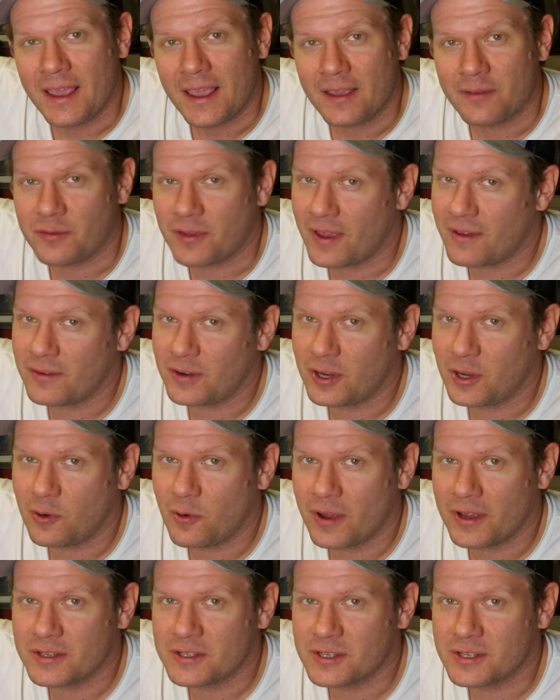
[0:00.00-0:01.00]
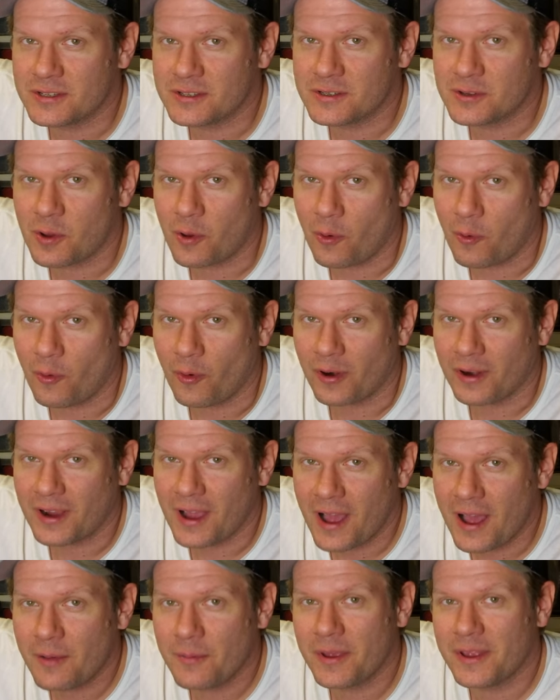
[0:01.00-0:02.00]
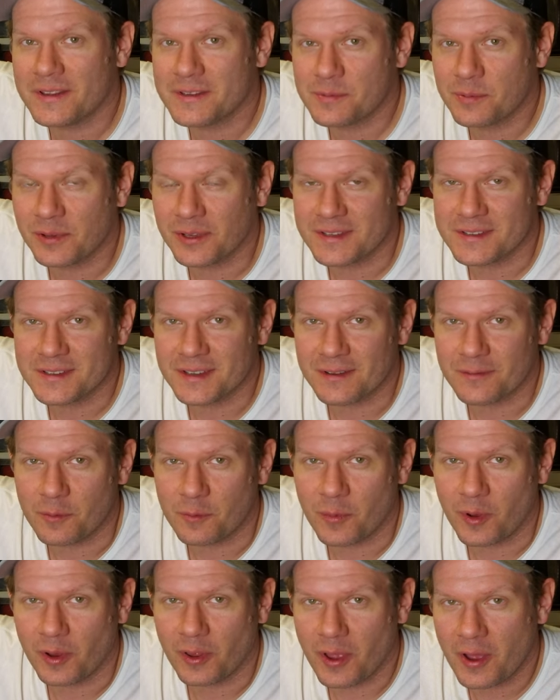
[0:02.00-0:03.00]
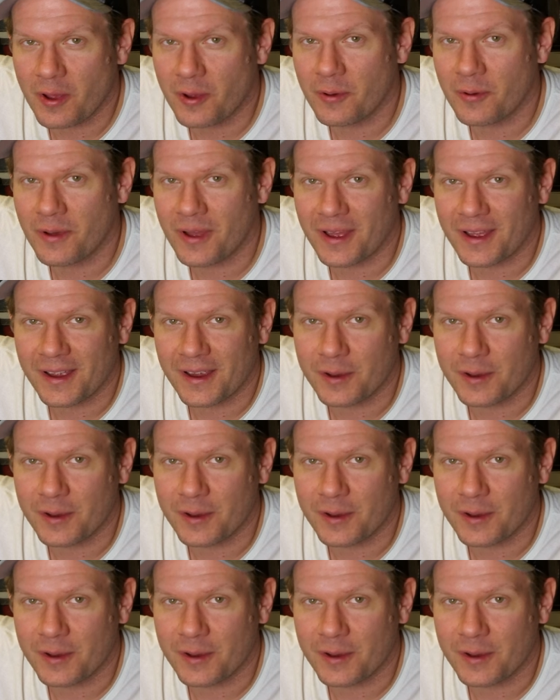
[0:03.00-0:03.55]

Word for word: if you have any questions or comments, please leave them below.